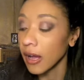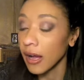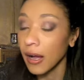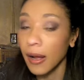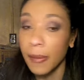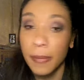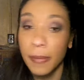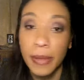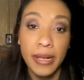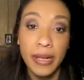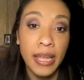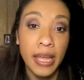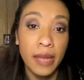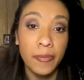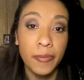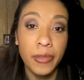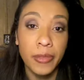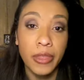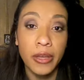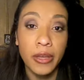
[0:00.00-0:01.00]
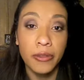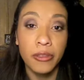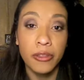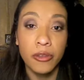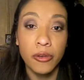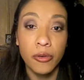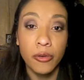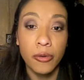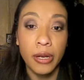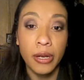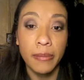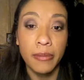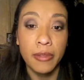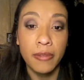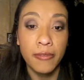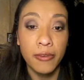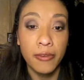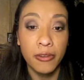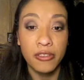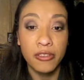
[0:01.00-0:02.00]
And again, with liquids and creams, the
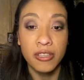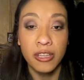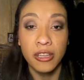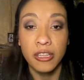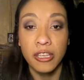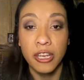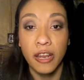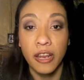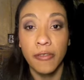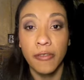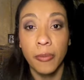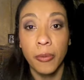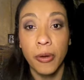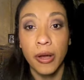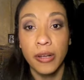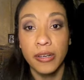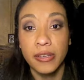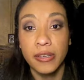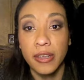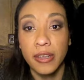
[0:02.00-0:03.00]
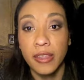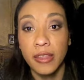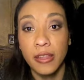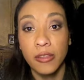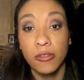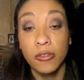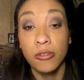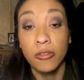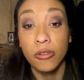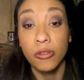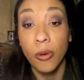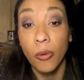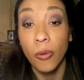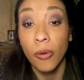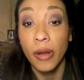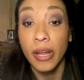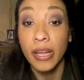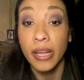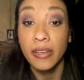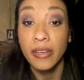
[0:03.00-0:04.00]
versatility of the product I think is so
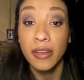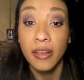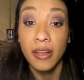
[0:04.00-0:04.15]
great,